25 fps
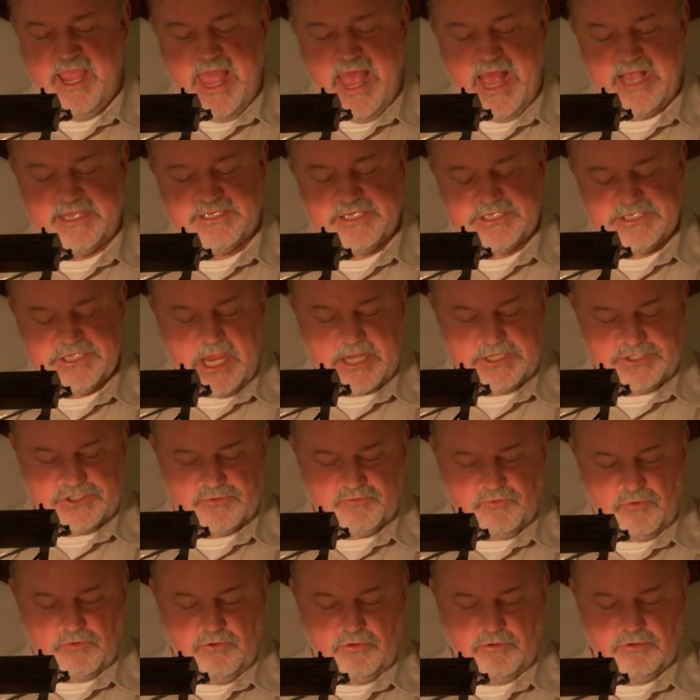and
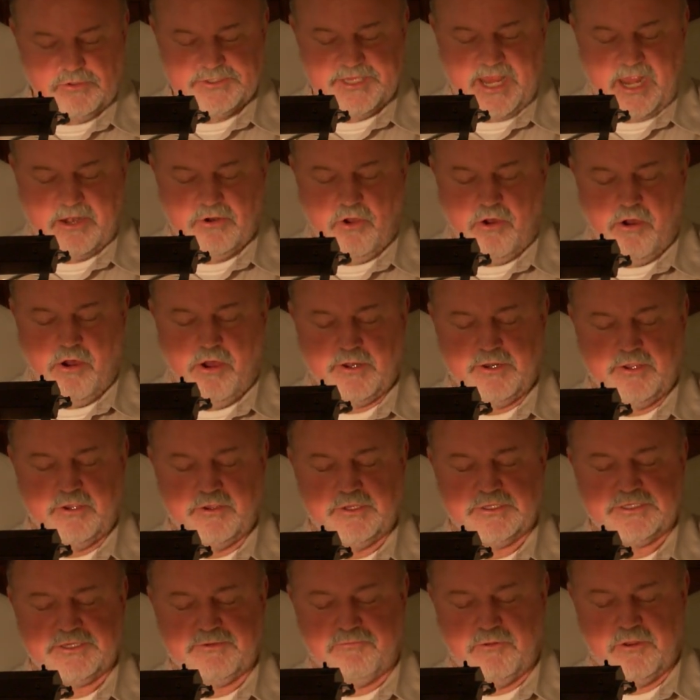such rules and
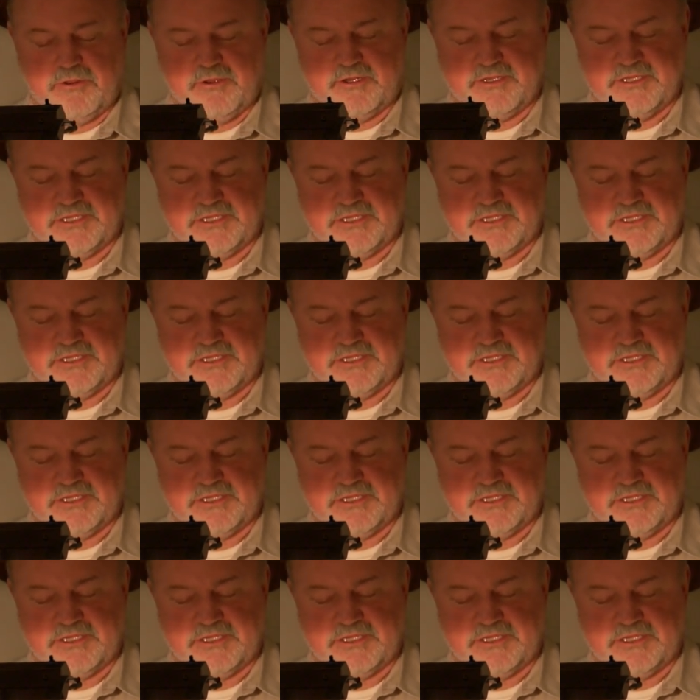orders for the